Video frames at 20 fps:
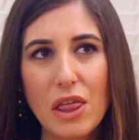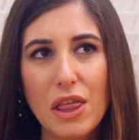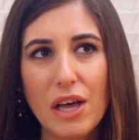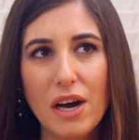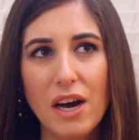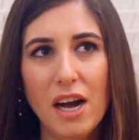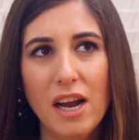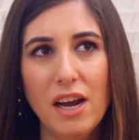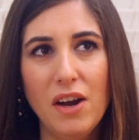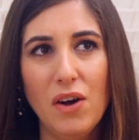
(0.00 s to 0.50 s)

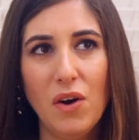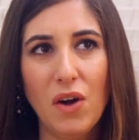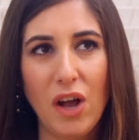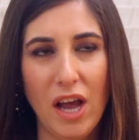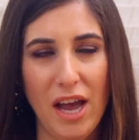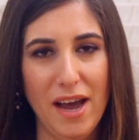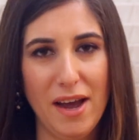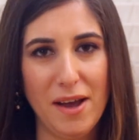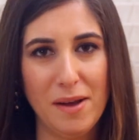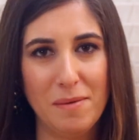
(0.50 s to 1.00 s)
thought,
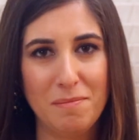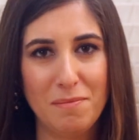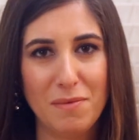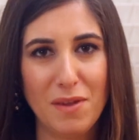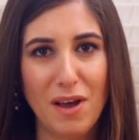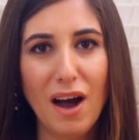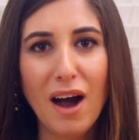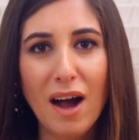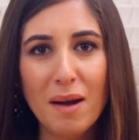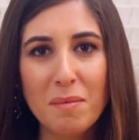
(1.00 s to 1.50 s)
okay,
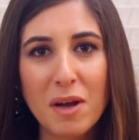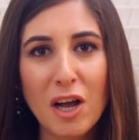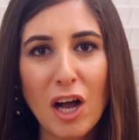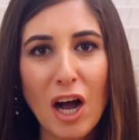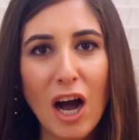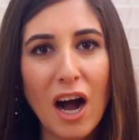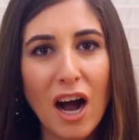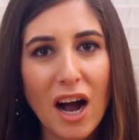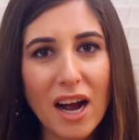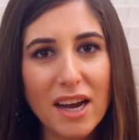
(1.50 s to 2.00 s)
I'm
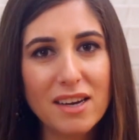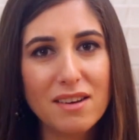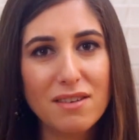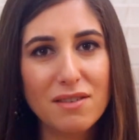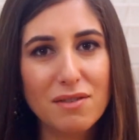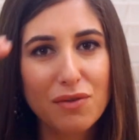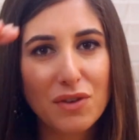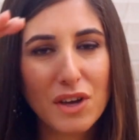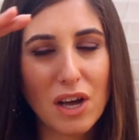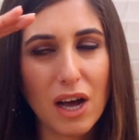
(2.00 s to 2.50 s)
kind
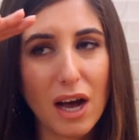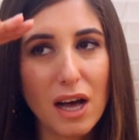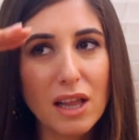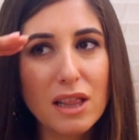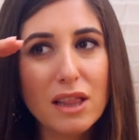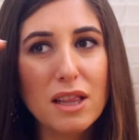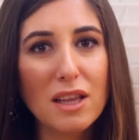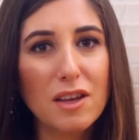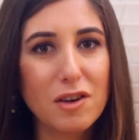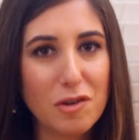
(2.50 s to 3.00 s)
of a
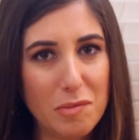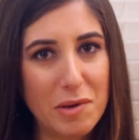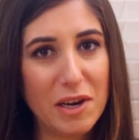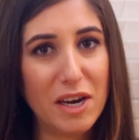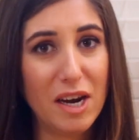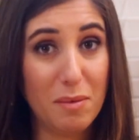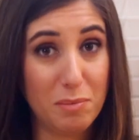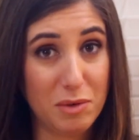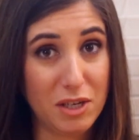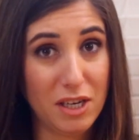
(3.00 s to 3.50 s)
little bit
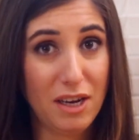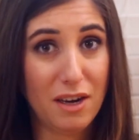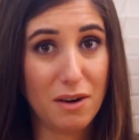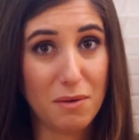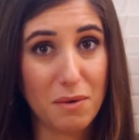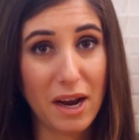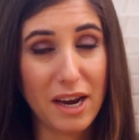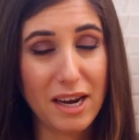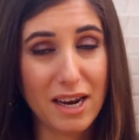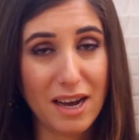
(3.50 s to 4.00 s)
up to here
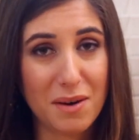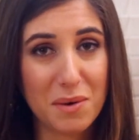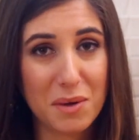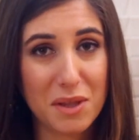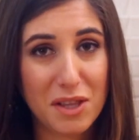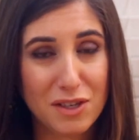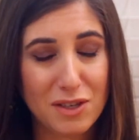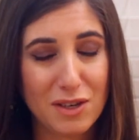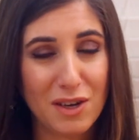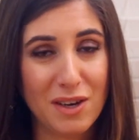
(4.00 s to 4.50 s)
right now with
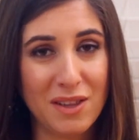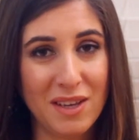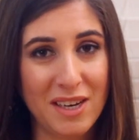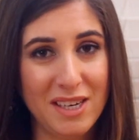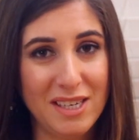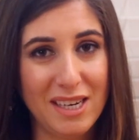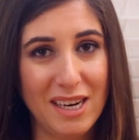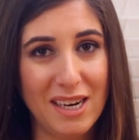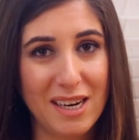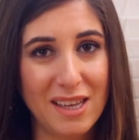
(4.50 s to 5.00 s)
this
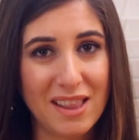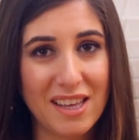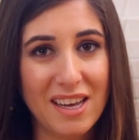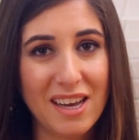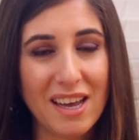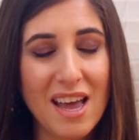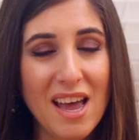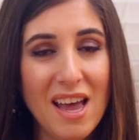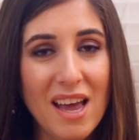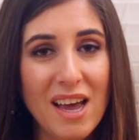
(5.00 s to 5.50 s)
online dating
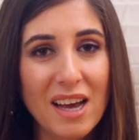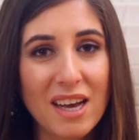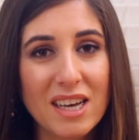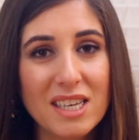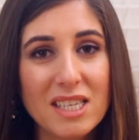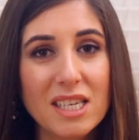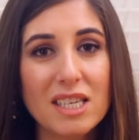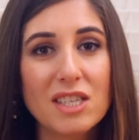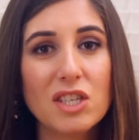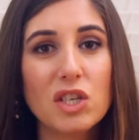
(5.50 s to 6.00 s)
thing,
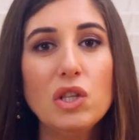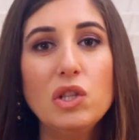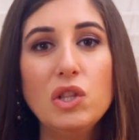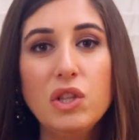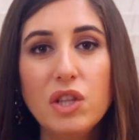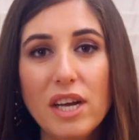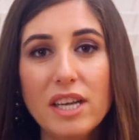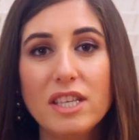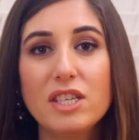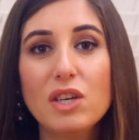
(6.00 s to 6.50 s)
because it's
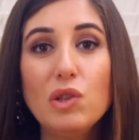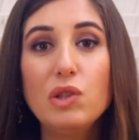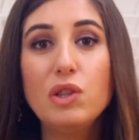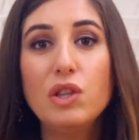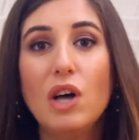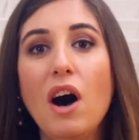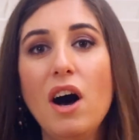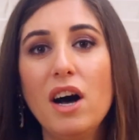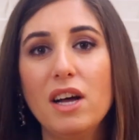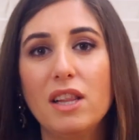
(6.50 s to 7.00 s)
a
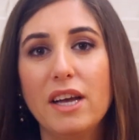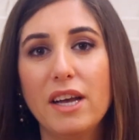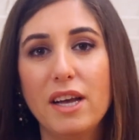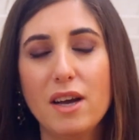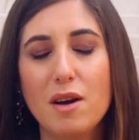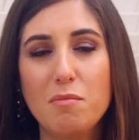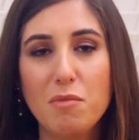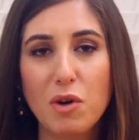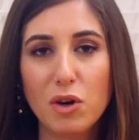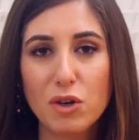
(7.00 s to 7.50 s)
lot.
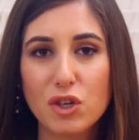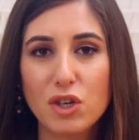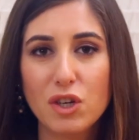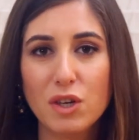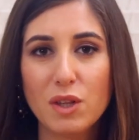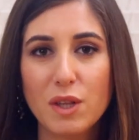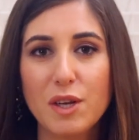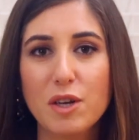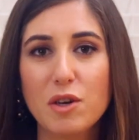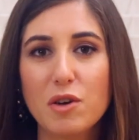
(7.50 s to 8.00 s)

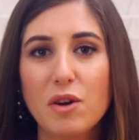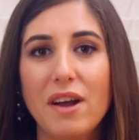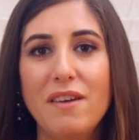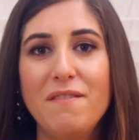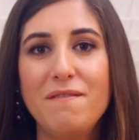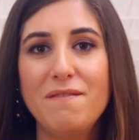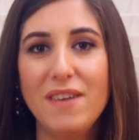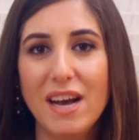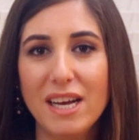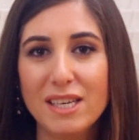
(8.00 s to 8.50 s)
Emotionally, you're
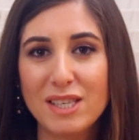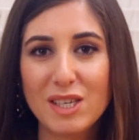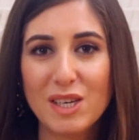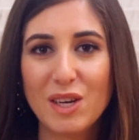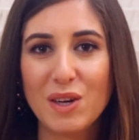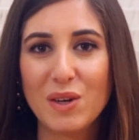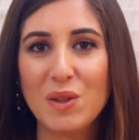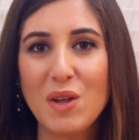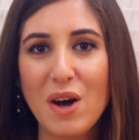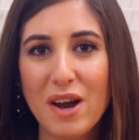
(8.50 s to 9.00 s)

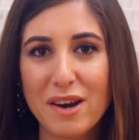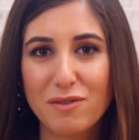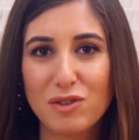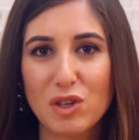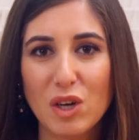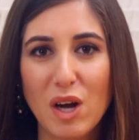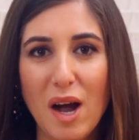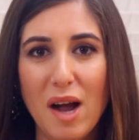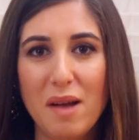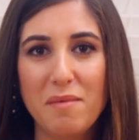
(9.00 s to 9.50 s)
investing a lot of
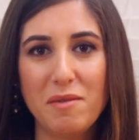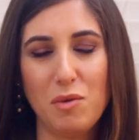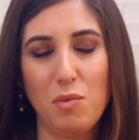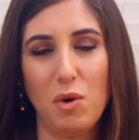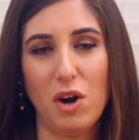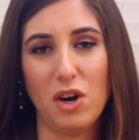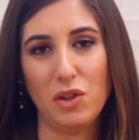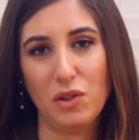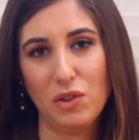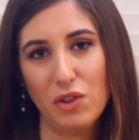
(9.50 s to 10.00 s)
time. You
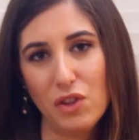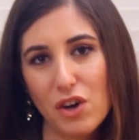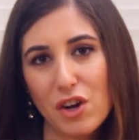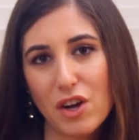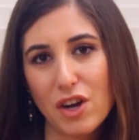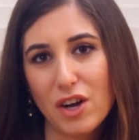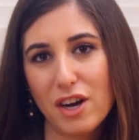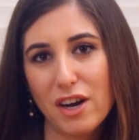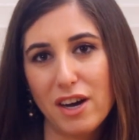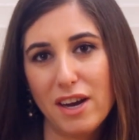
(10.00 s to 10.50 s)
want to
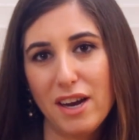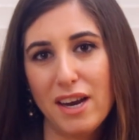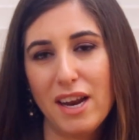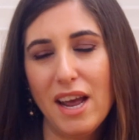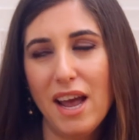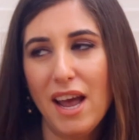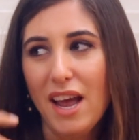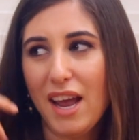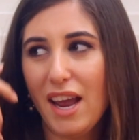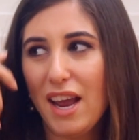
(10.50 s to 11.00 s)
look good.
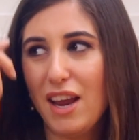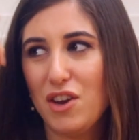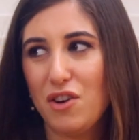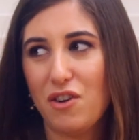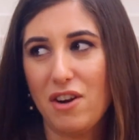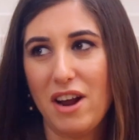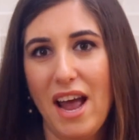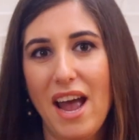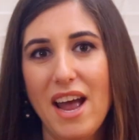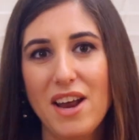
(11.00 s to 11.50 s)
In
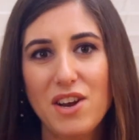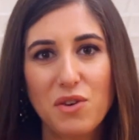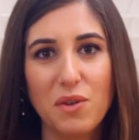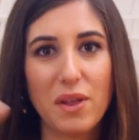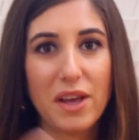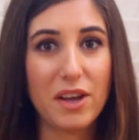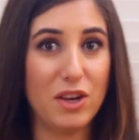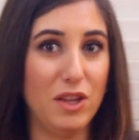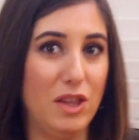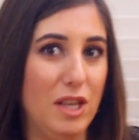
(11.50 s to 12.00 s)
your head, you're
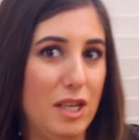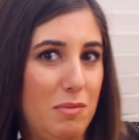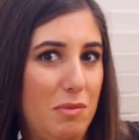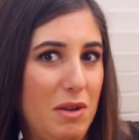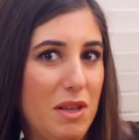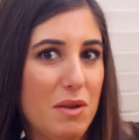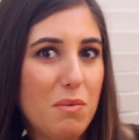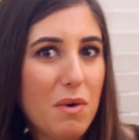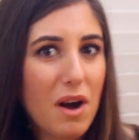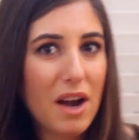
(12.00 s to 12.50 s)
like, could this
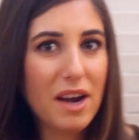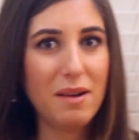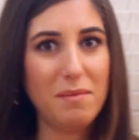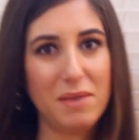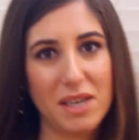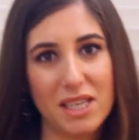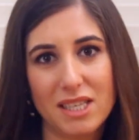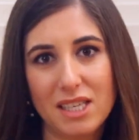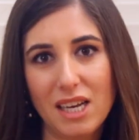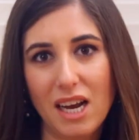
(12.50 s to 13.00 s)
be the one? I'm
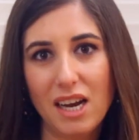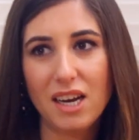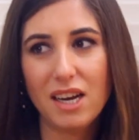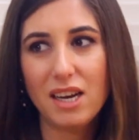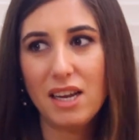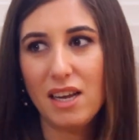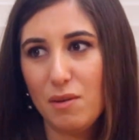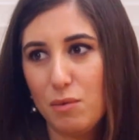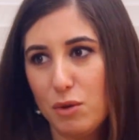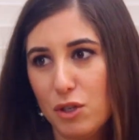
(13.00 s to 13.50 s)

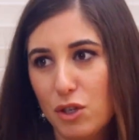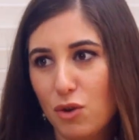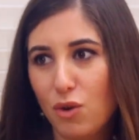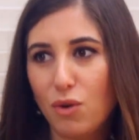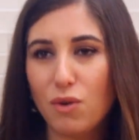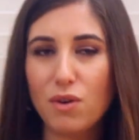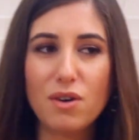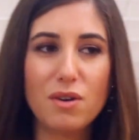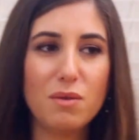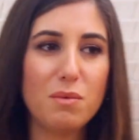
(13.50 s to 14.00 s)
excited. He was
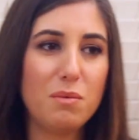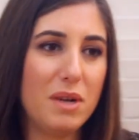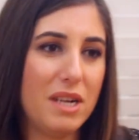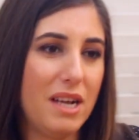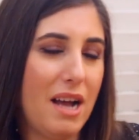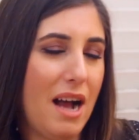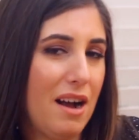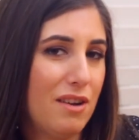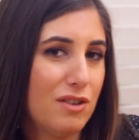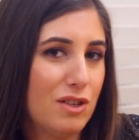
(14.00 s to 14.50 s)
cool.
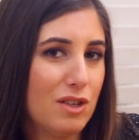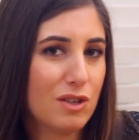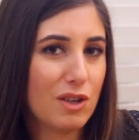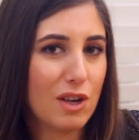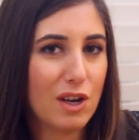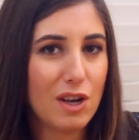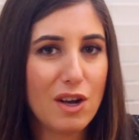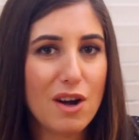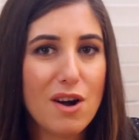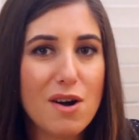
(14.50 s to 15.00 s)
How's this
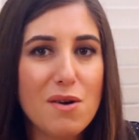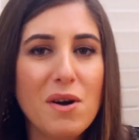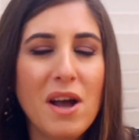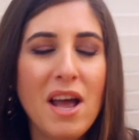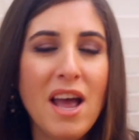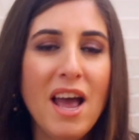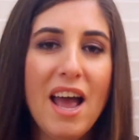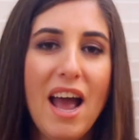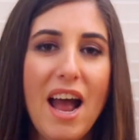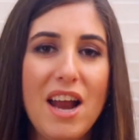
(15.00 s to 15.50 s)
going to go?
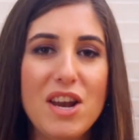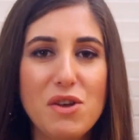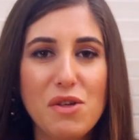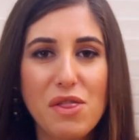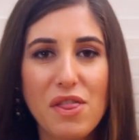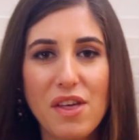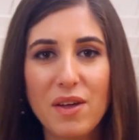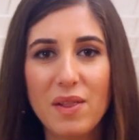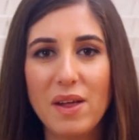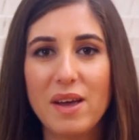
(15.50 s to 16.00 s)
And you
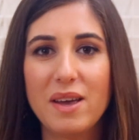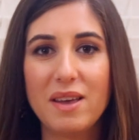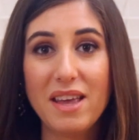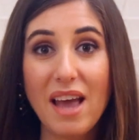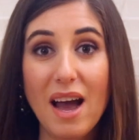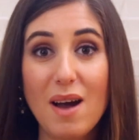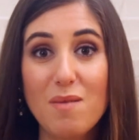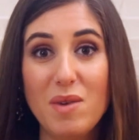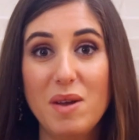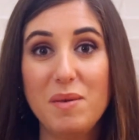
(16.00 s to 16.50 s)
think
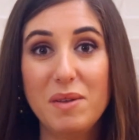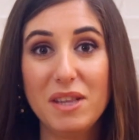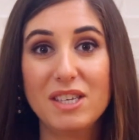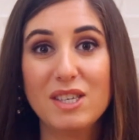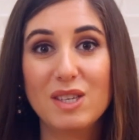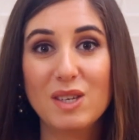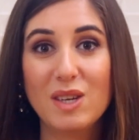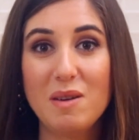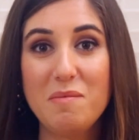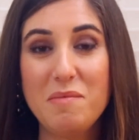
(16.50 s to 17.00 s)
yeah, maybe this
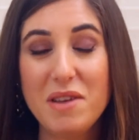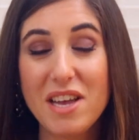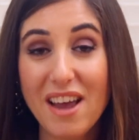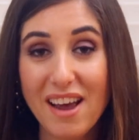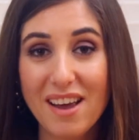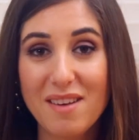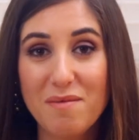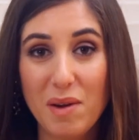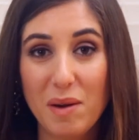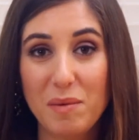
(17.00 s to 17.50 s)
is going to be
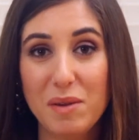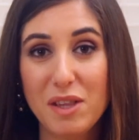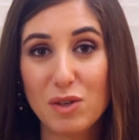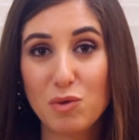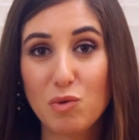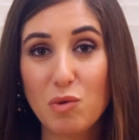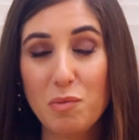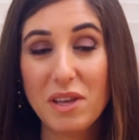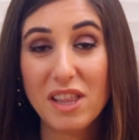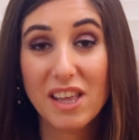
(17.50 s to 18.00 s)
it. Maybe
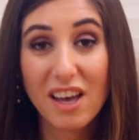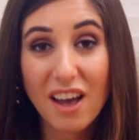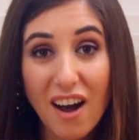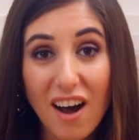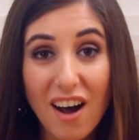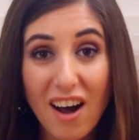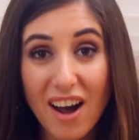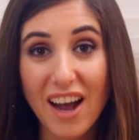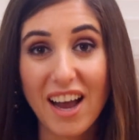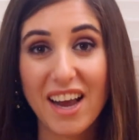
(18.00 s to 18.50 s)
this will be the
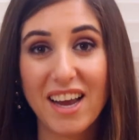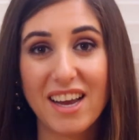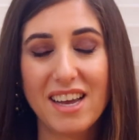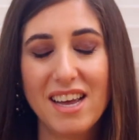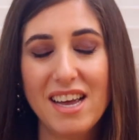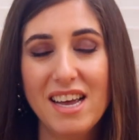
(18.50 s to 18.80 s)
guy.